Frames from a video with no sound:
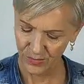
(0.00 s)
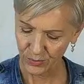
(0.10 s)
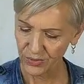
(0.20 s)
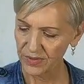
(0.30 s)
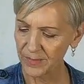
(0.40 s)

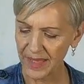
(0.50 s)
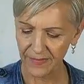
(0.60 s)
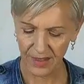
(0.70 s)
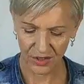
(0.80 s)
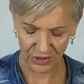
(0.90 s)
Putting them
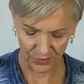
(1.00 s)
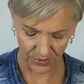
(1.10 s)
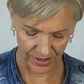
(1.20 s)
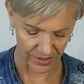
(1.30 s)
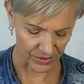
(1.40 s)
out there to the
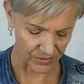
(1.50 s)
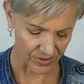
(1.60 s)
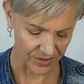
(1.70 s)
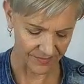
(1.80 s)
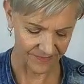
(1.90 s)

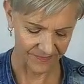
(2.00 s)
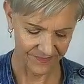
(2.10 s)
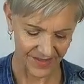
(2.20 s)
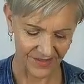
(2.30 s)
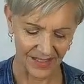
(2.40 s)
world.
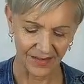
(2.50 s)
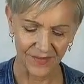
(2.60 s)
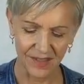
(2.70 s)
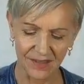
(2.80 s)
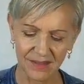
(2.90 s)
Oh, I love
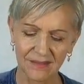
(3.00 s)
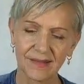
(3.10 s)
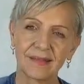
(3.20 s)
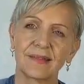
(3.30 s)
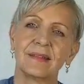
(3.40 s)
this.
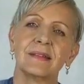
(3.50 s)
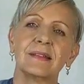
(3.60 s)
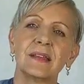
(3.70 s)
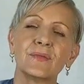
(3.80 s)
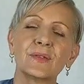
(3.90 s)

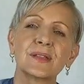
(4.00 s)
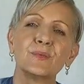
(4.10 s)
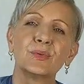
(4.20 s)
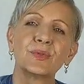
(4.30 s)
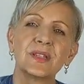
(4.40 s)
You've also
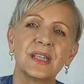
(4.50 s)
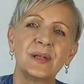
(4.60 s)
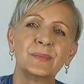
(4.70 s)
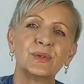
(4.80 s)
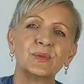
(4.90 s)
pulled the
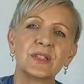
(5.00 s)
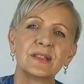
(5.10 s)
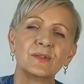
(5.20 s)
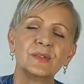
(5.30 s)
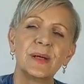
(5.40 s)
temple, which
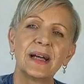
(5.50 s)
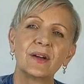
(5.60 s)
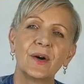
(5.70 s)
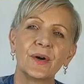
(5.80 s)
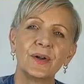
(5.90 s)
is all about
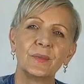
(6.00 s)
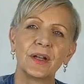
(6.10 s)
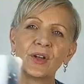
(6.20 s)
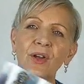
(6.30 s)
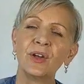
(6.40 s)
home. I
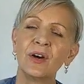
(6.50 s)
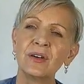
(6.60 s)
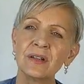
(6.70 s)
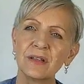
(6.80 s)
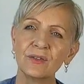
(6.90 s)
no
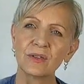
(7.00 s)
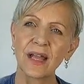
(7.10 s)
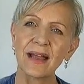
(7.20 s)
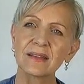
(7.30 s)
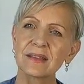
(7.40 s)
longer look
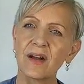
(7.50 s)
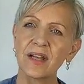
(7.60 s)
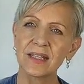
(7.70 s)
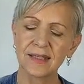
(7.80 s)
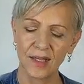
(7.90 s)

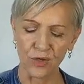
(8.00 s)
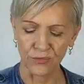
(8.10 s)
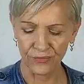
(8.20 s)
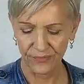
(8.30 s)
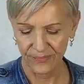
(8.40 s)
outside of
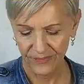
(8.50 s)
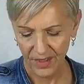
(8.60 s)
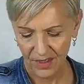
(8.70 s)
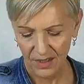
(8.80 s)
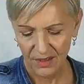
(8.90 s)
self
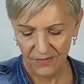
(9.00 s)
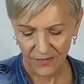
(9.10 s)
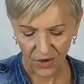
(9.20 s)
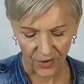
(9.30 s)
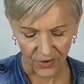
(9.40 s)

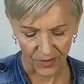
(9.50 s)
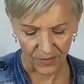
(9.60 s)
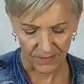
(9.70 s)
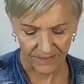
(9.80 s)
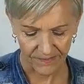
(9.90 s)
for home.
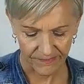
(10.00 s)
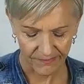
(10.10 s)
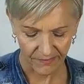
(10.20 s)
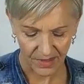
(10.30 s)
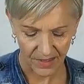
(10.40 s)

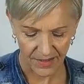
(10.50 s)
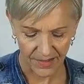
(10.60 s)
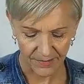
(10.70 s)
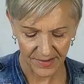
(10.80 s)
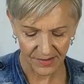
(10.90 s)

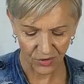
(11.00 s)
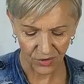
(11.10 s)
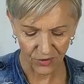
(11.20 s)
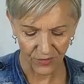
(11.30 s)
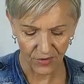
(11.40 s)

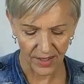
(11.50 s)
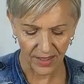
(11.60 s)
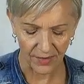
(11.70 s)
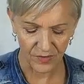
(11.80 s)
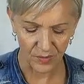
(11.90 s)
So very
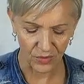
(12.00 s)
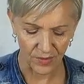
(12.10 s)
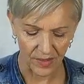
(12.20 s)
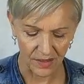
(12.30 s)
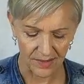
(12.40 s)
comfortable
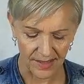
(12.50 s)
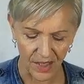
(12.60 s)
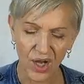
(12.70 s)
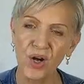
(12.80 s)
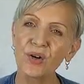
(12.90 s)
within
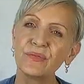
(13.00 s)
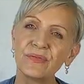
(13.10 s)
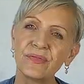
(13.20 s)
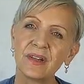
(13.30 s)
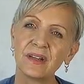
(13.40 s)

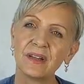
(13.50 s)
self.